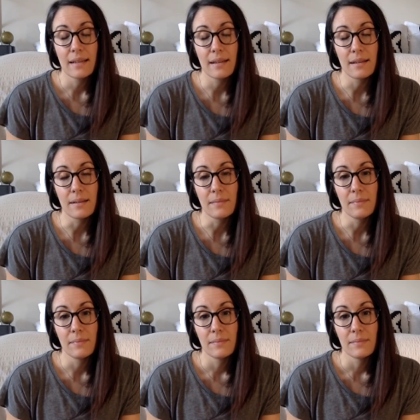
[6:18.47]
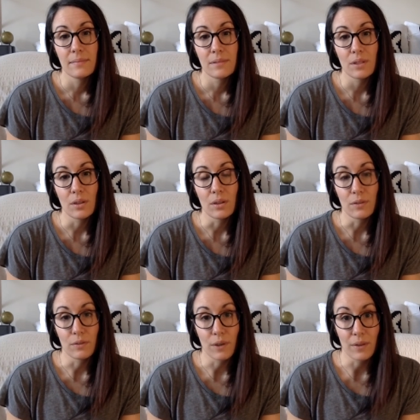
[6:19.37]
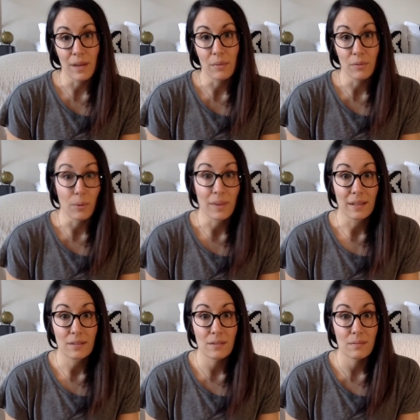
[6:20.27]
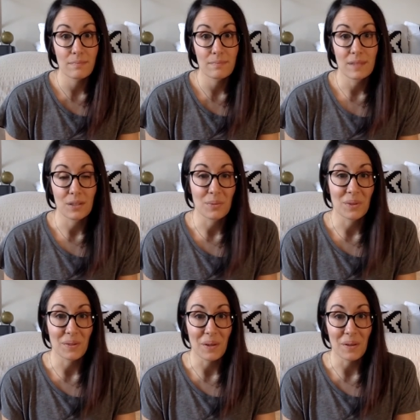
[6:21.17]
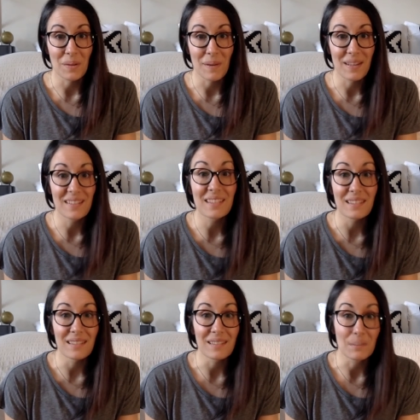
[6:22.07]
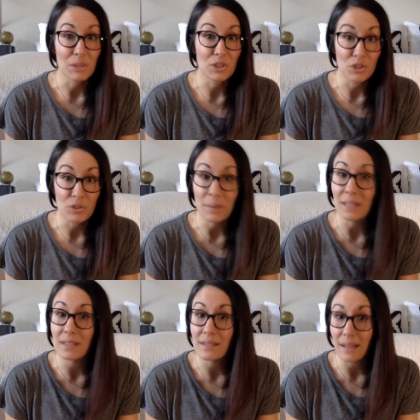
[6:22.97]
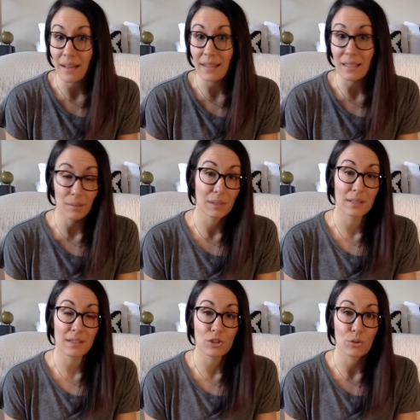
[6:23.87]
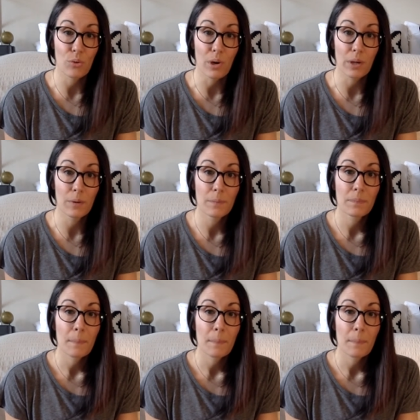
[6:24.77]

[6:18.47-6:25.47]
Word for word: Um, so if you've heard that before, that's that's what they're talking about. It's in the lemon juice, but it's not in lemon essential oil.